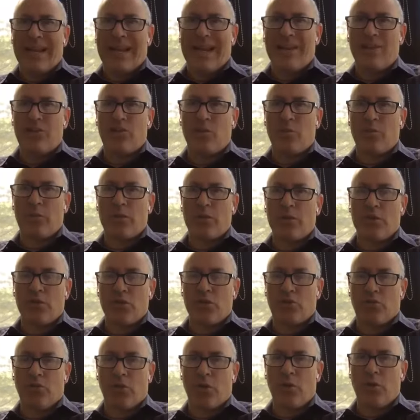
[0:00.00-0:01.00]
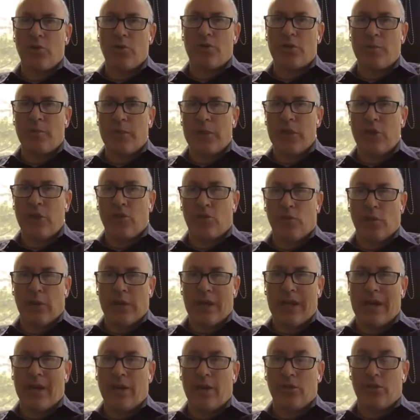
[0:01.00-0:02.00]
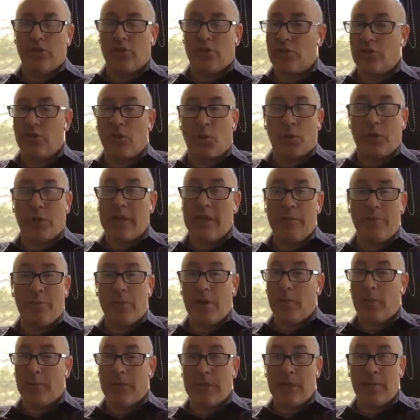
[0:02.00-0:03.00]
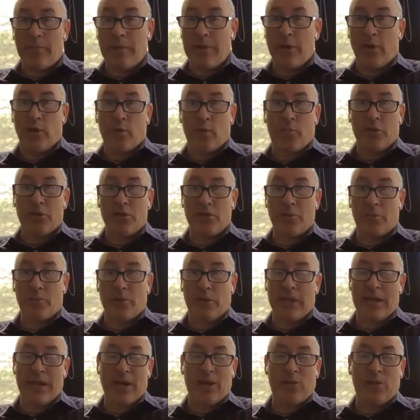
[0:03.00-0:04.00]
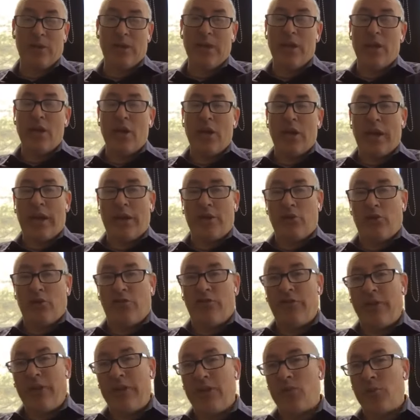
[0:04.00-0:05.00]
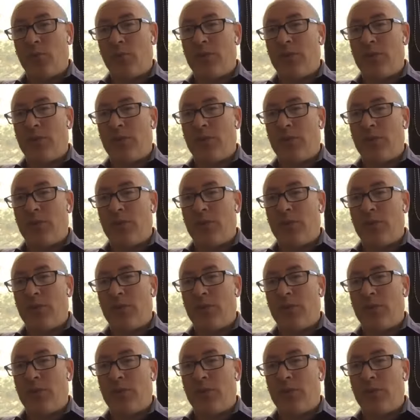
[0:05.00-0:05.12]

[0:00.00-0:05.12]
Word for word: As the business grows, some of the early hires just don't keep up. They peter principle out, and you're faced